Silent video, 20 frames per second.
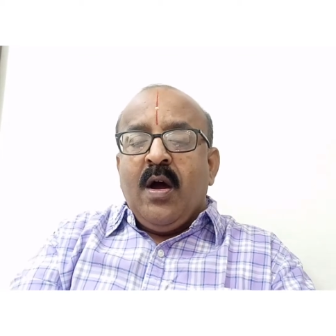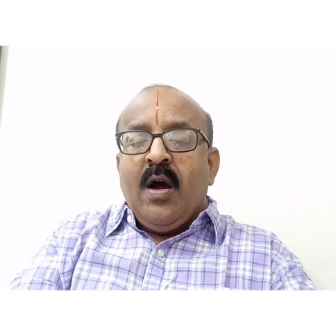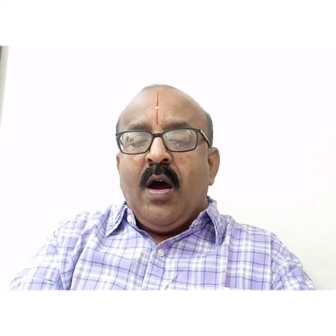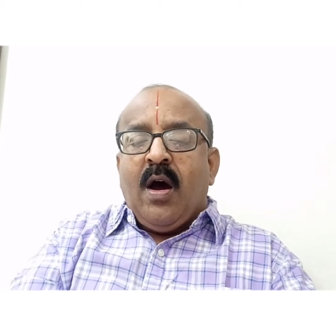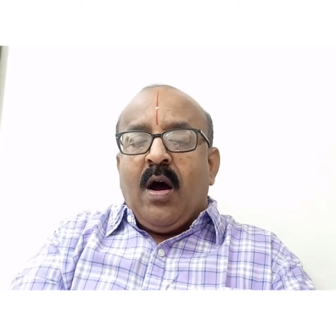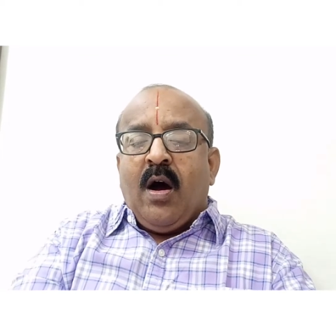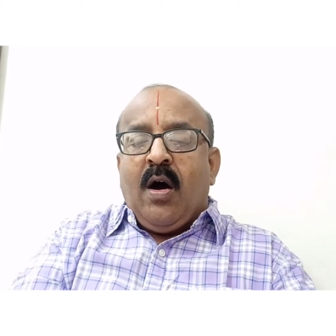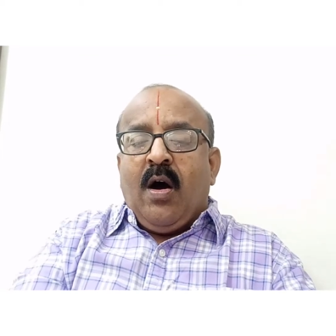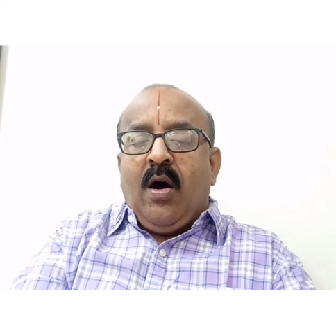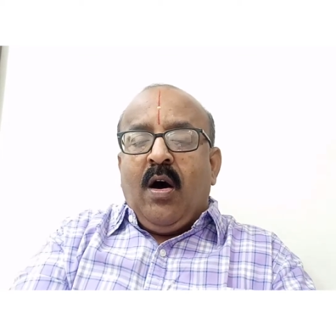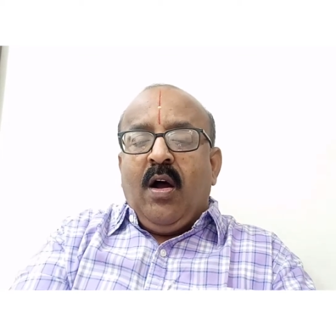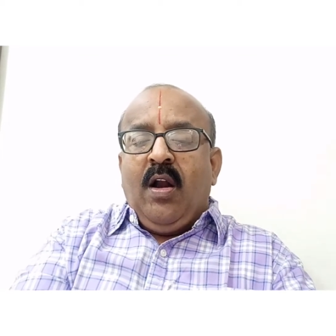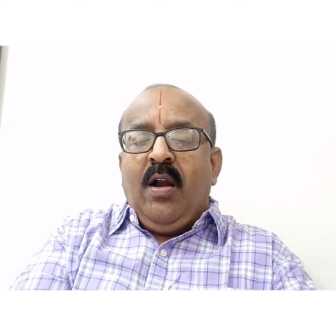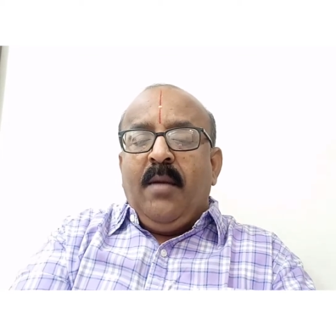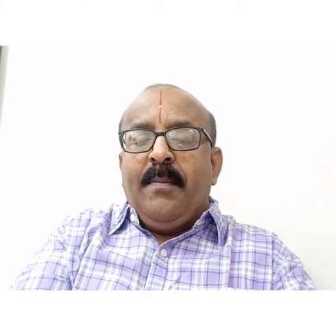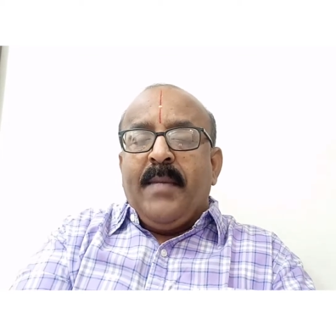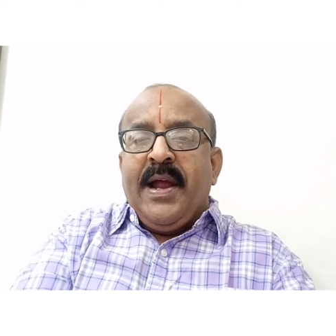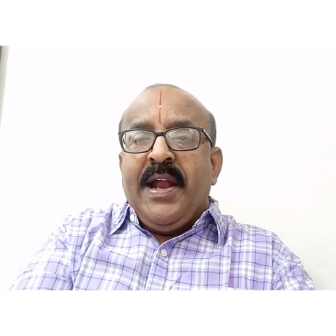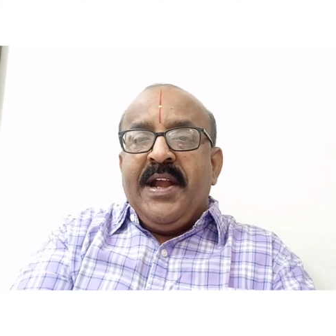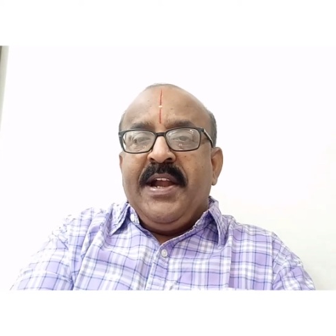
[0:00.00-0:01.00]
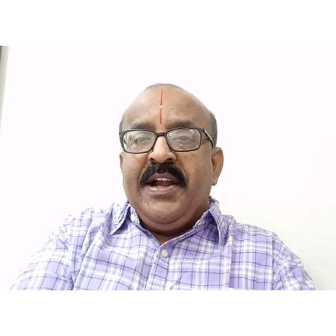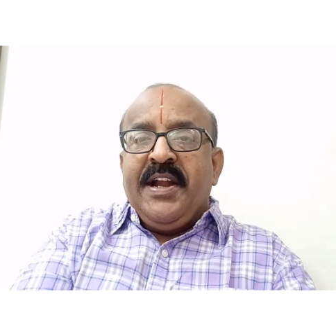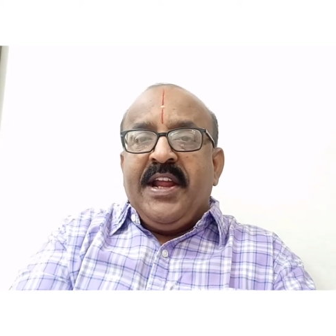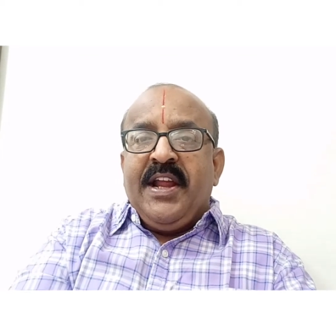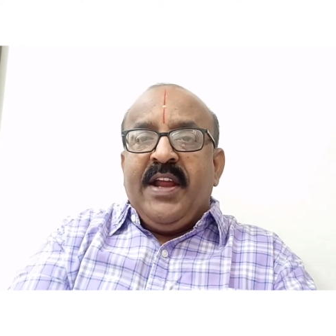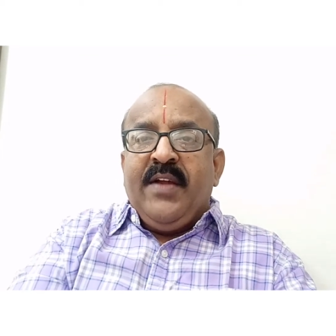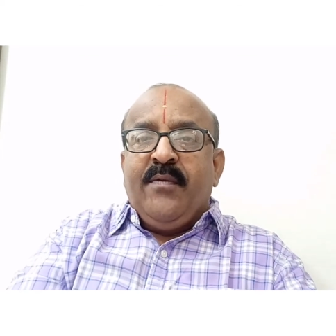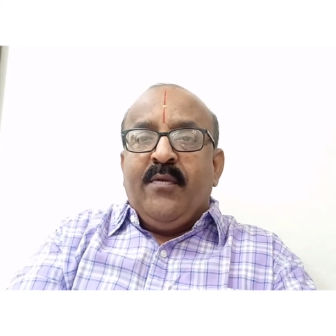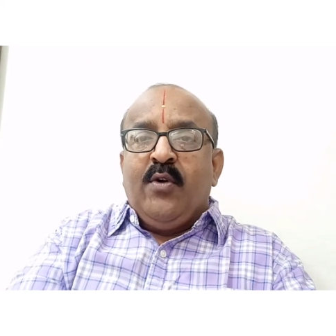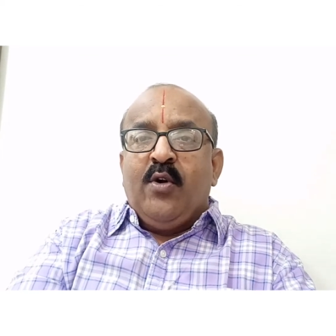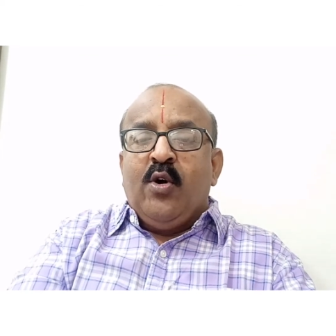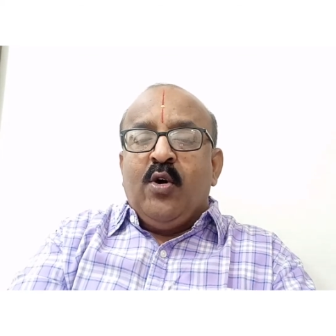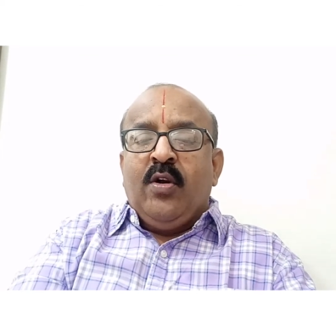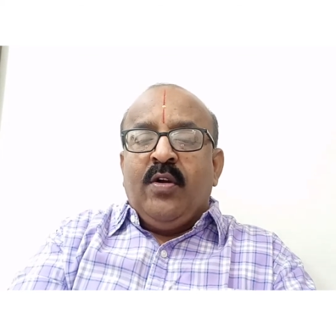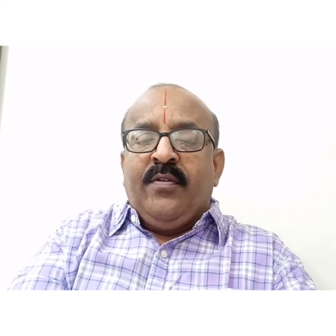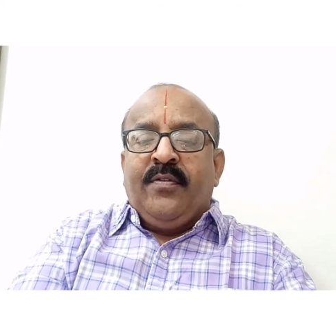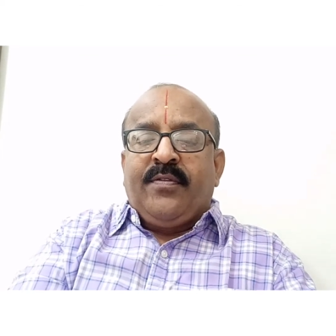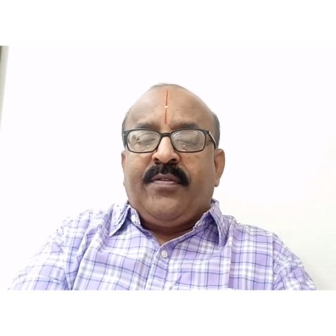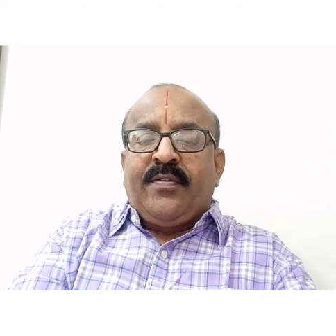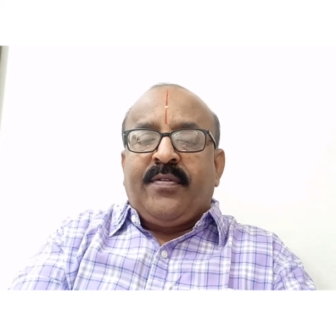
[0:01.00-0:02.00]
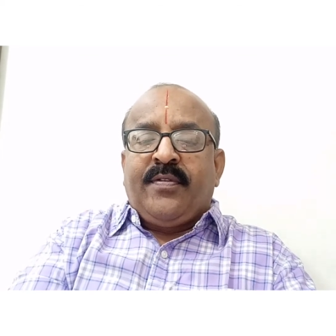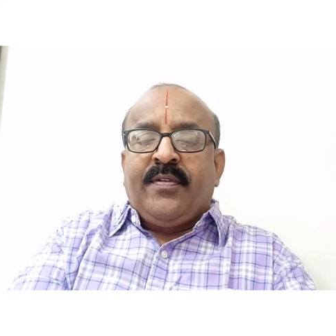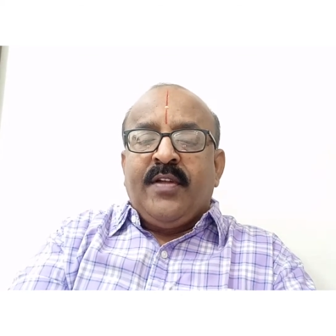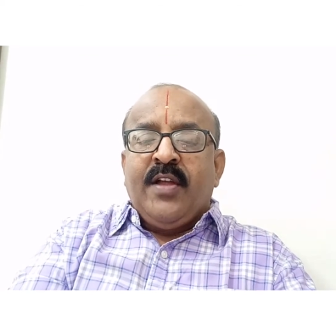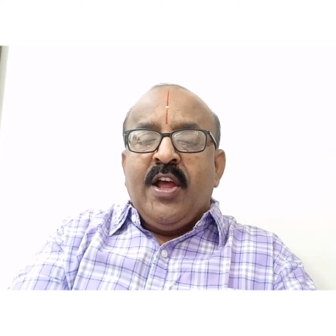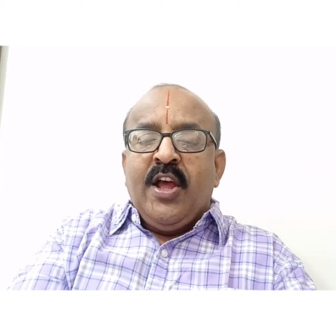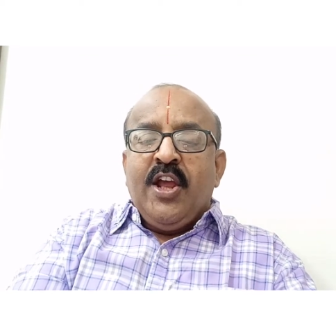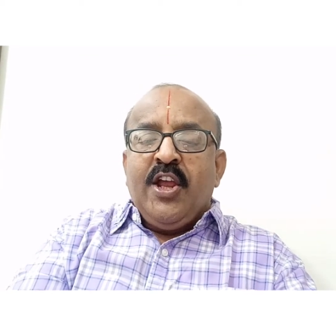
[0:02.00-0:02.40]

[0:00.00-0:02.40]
All mind evolves.